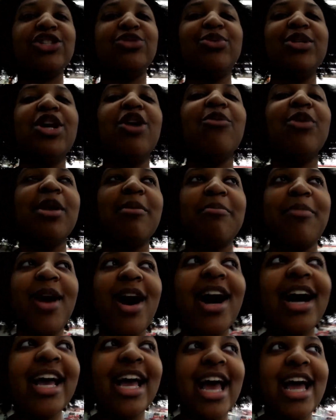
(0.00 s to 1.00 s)
because we don't want to
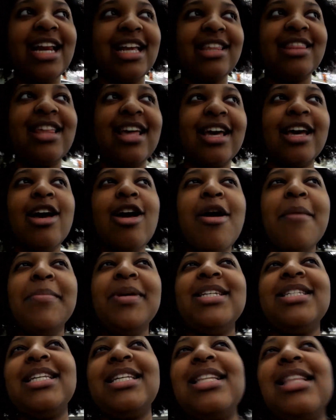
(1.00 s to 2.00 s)
buy anything
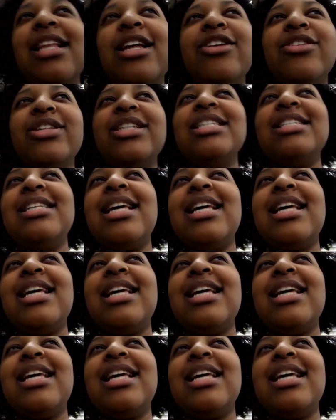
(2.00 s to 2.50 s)
because it literally